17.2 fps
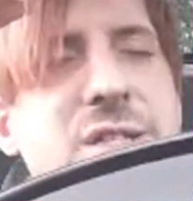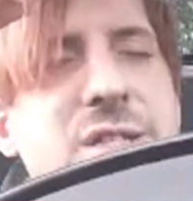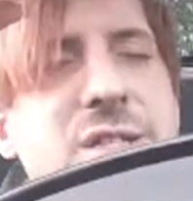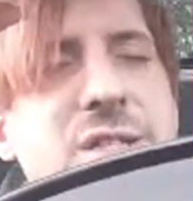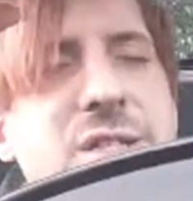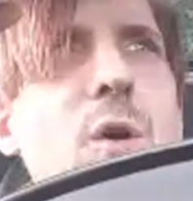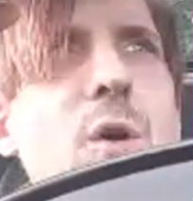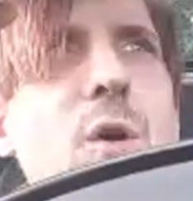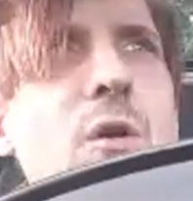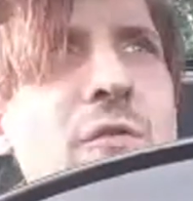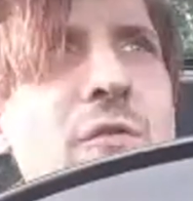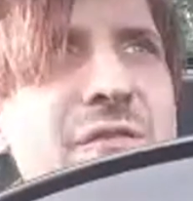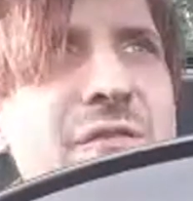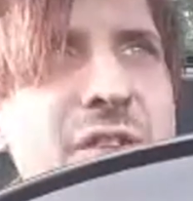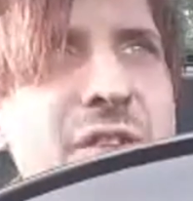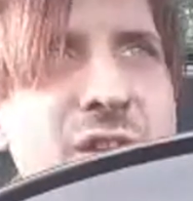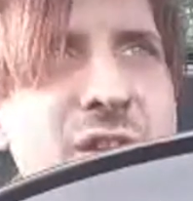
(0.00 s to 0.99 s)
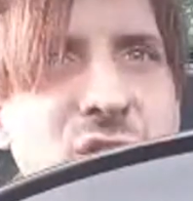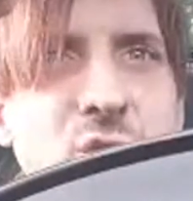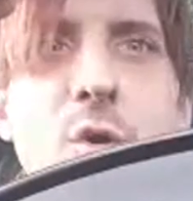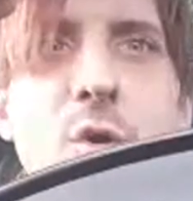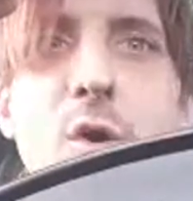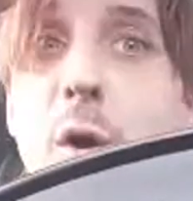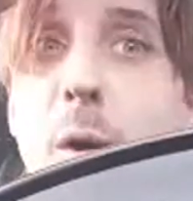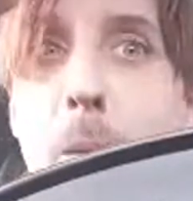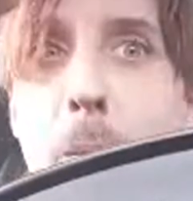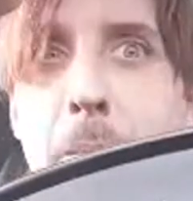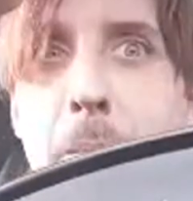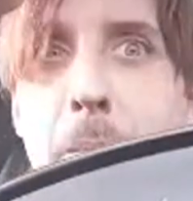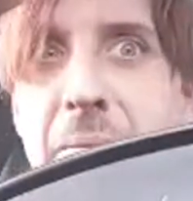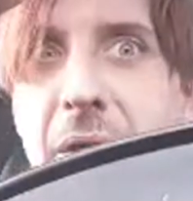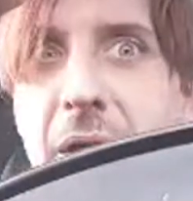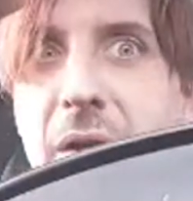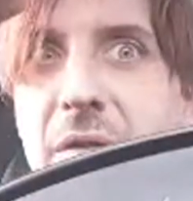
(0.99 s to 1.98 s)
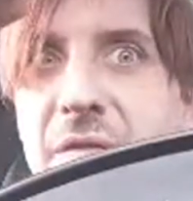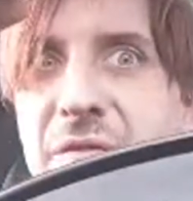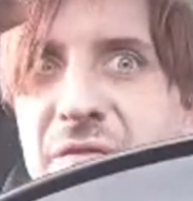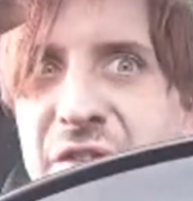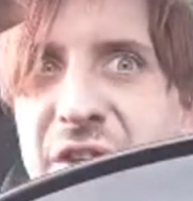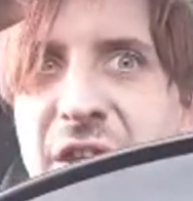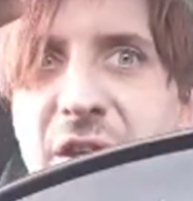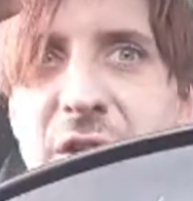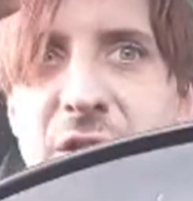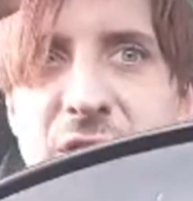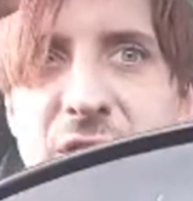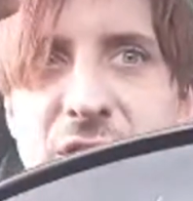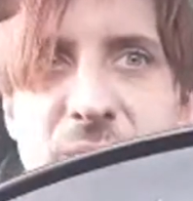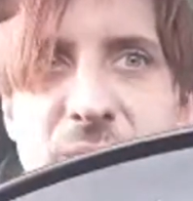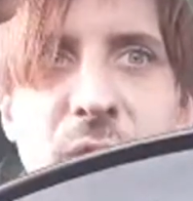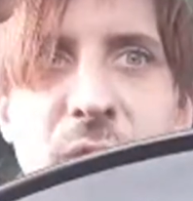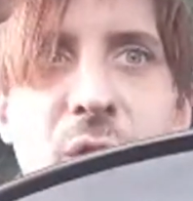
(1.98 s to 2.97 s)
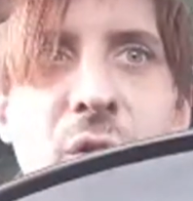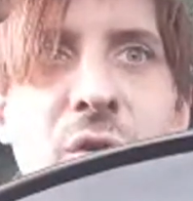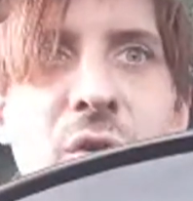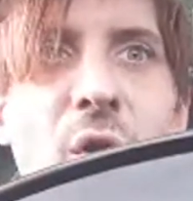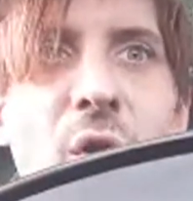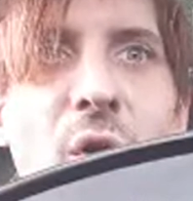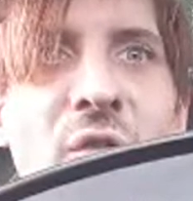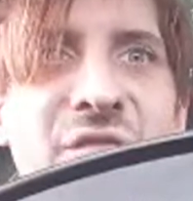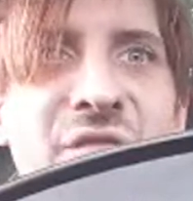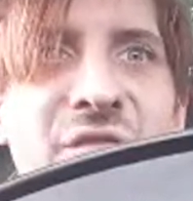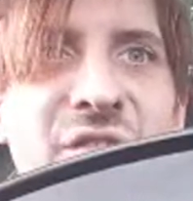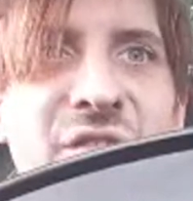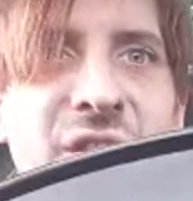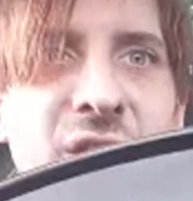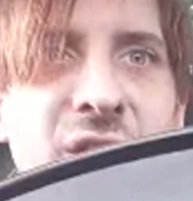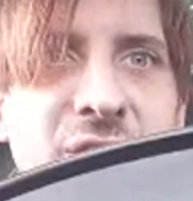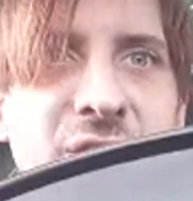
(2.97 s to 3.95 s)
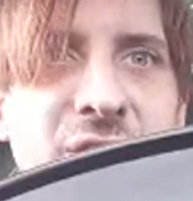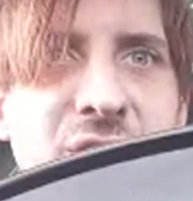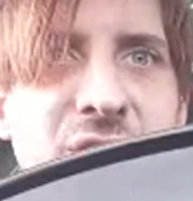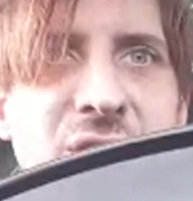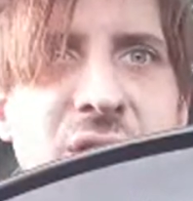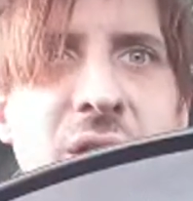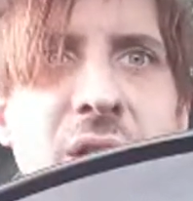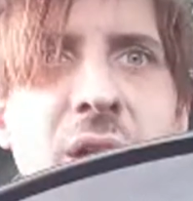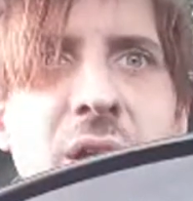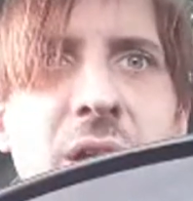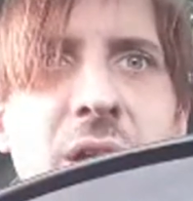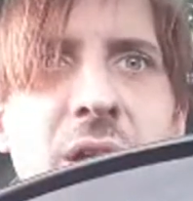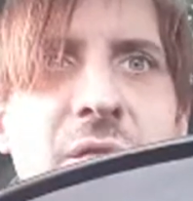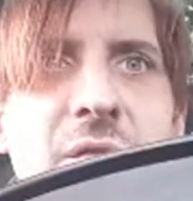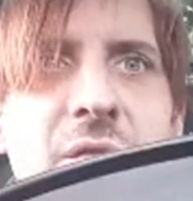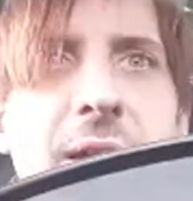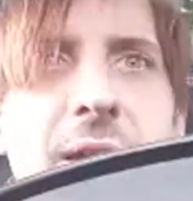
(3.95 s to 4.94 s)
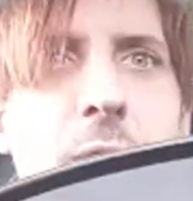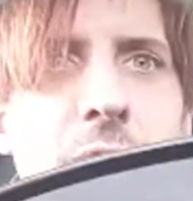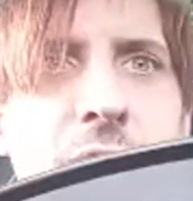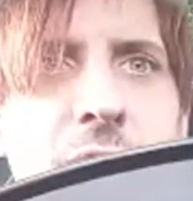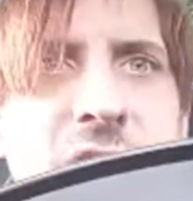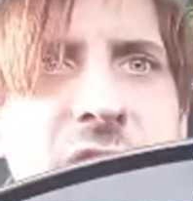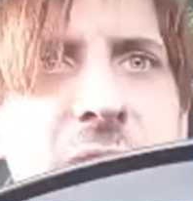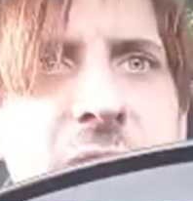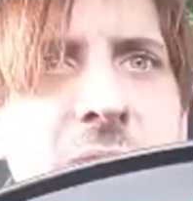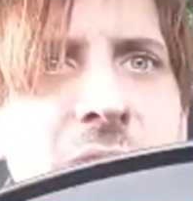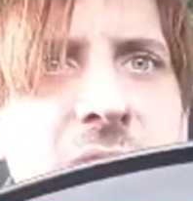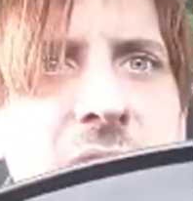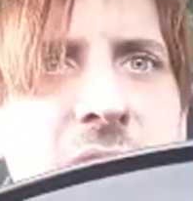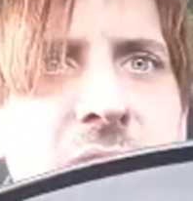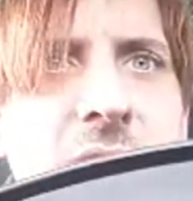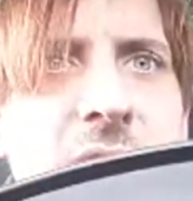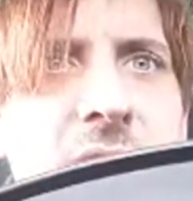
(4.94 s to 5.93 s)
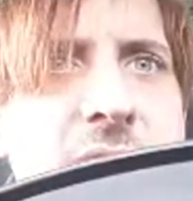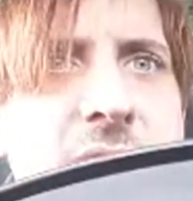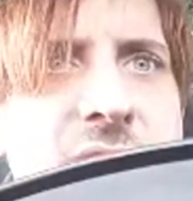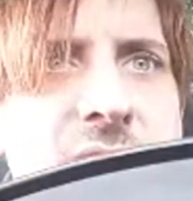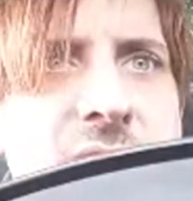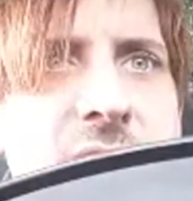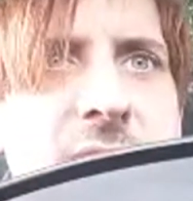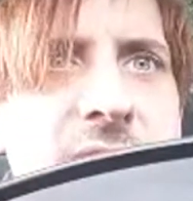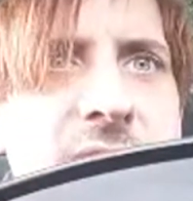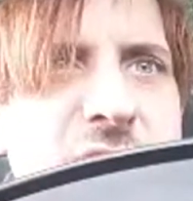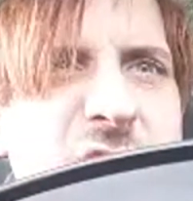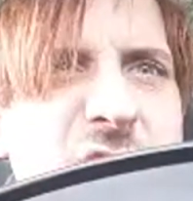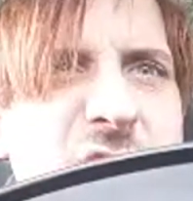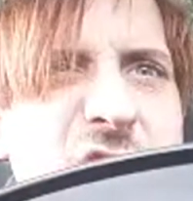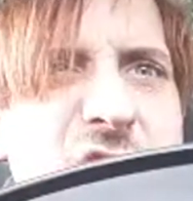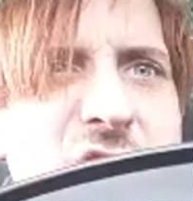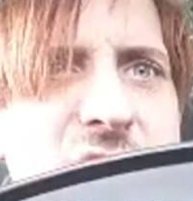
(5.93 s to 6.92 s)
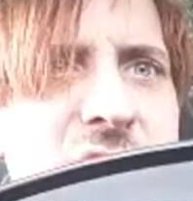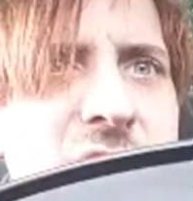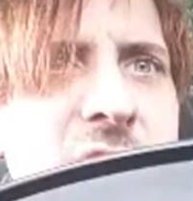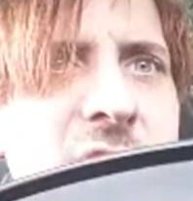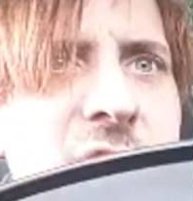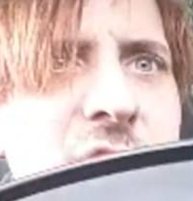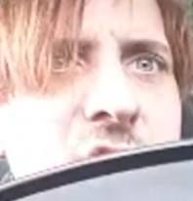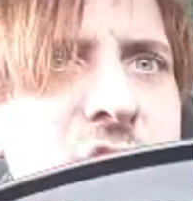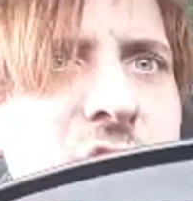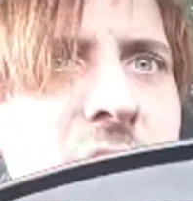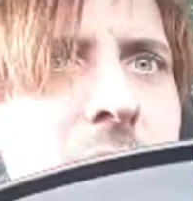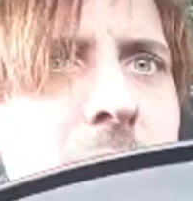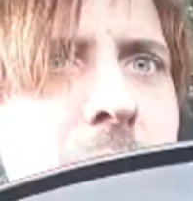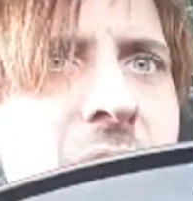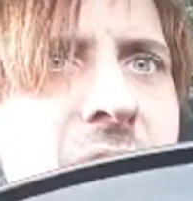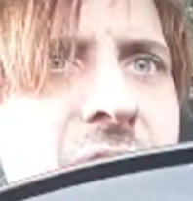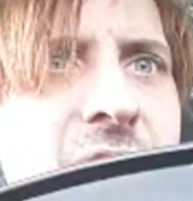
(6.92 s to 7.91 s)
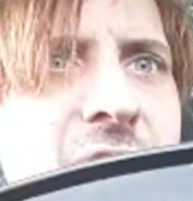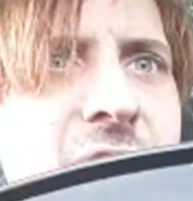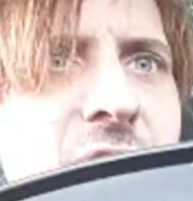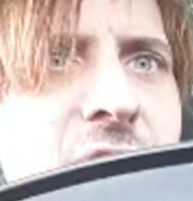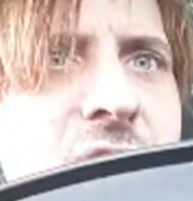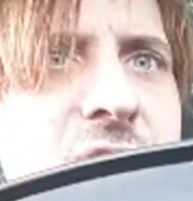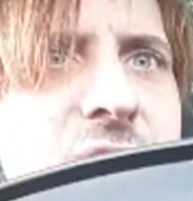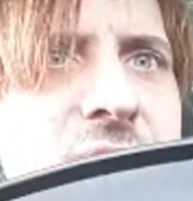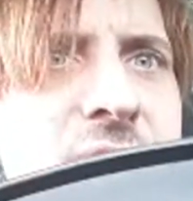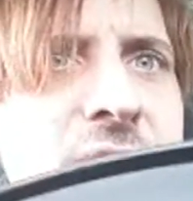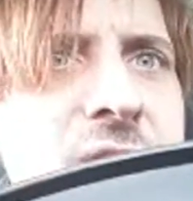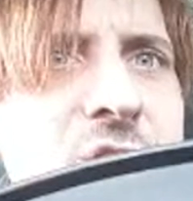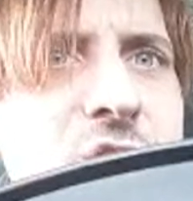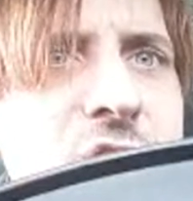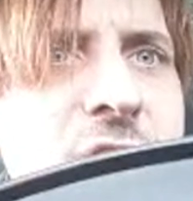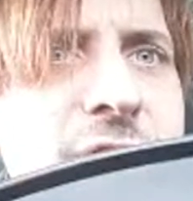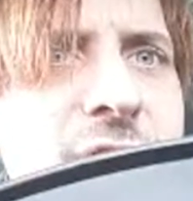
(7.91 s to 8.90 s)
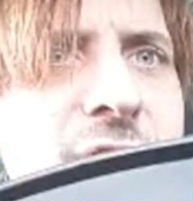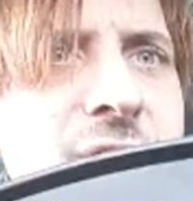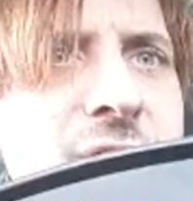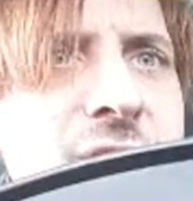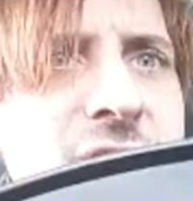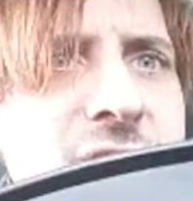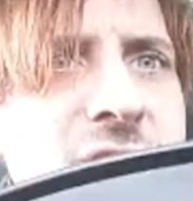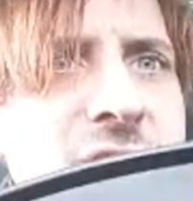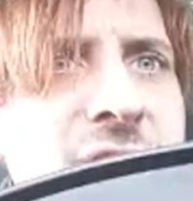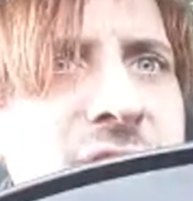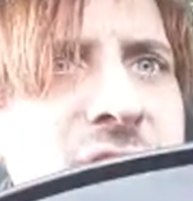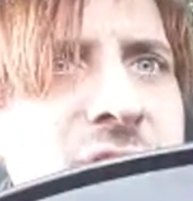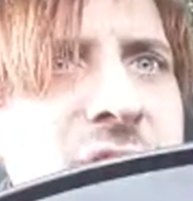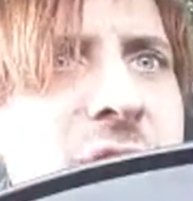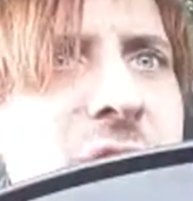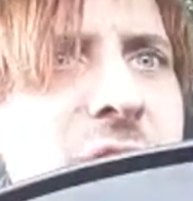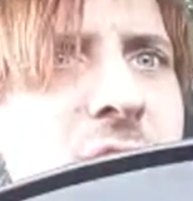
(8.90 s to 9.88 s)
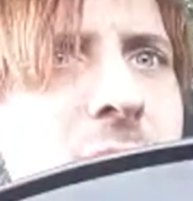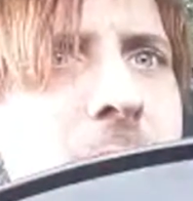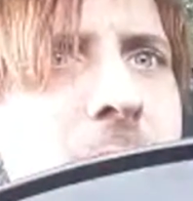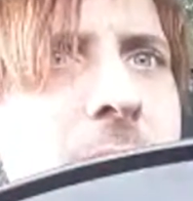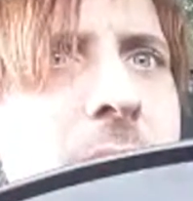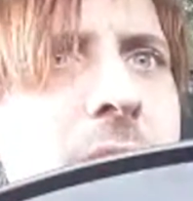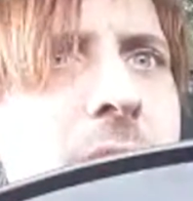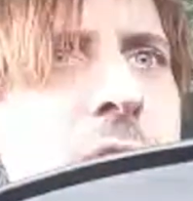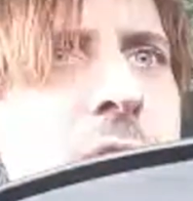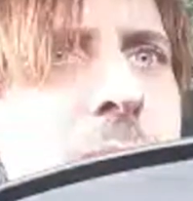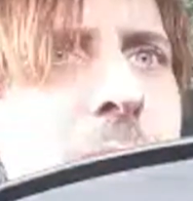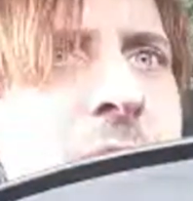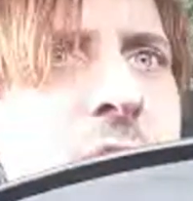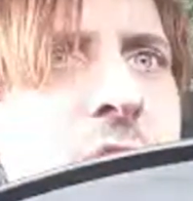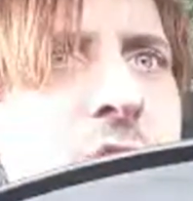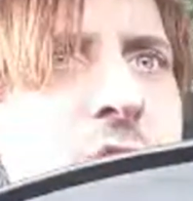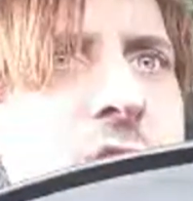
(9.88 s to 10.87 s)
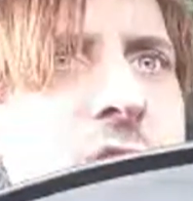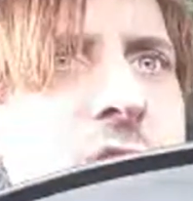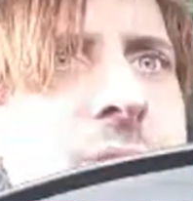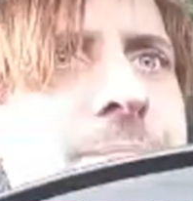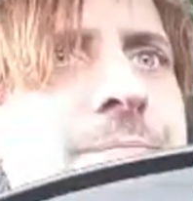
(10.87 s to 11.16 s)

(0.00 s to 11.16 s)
I can't say the word, an obvious, not obvious, but obvious. That one seems is actually just a load of junk. But the first one, electricity from a Tesla, I know what you're on about, and it could be interesting.